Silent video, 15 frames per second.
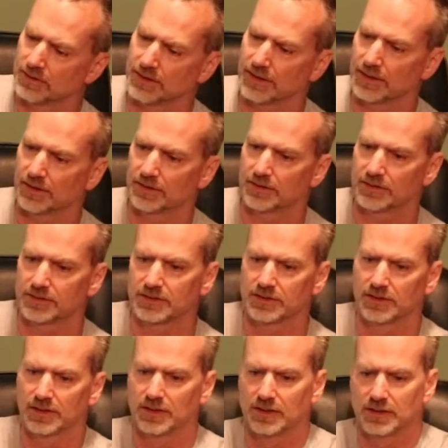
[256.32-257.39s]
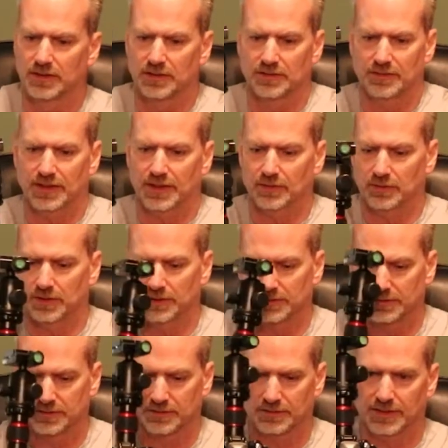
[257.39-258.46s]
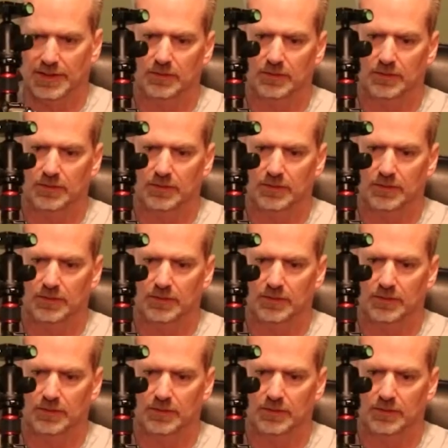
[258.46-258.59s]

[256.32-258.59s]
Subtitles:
Yeah, there's that one, and